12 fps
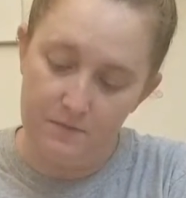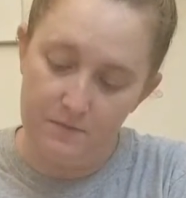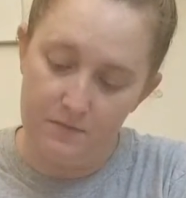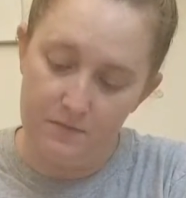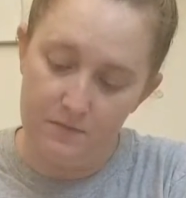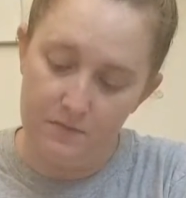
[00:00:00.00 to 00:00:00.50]

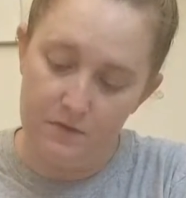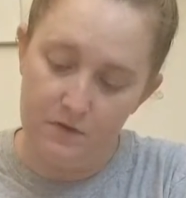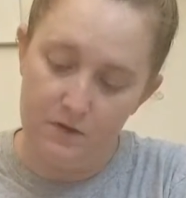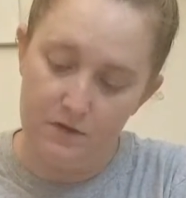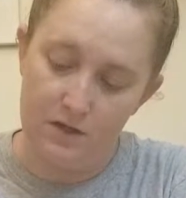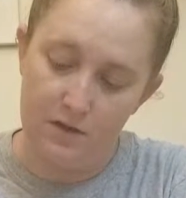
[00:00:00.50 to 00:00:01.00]

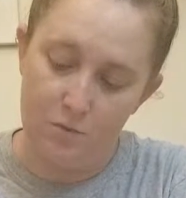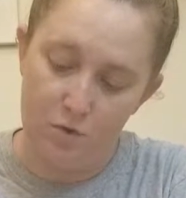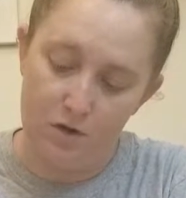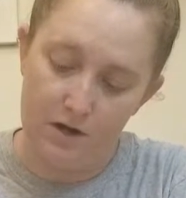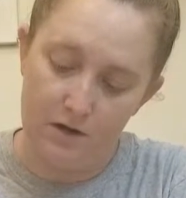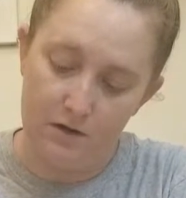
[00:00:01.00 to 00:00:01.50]
you can get
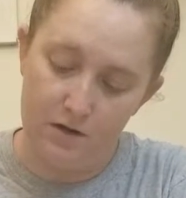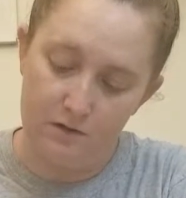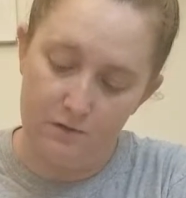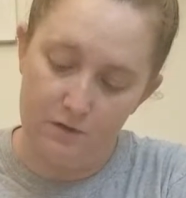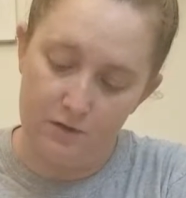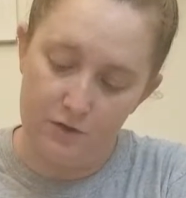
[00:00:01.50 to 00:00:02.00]
more air
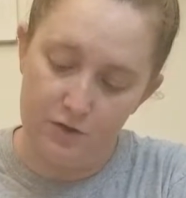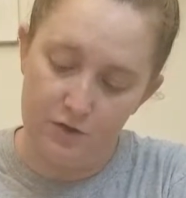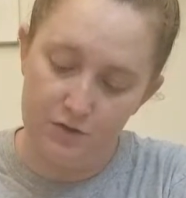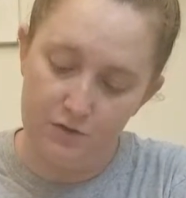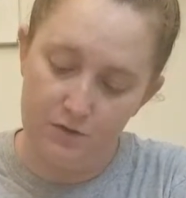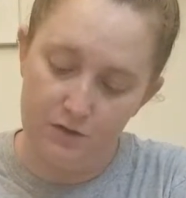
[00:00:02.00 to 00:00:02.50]
coverage
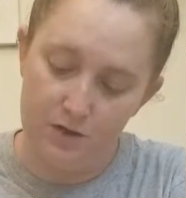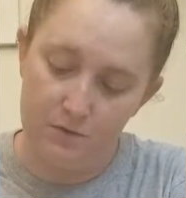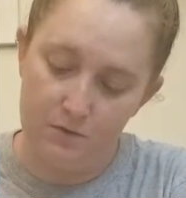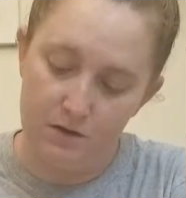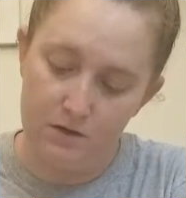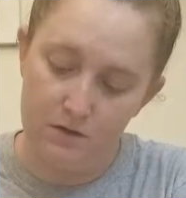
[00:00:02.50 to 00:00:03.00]
that
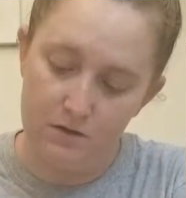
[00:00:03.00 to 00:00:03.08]
way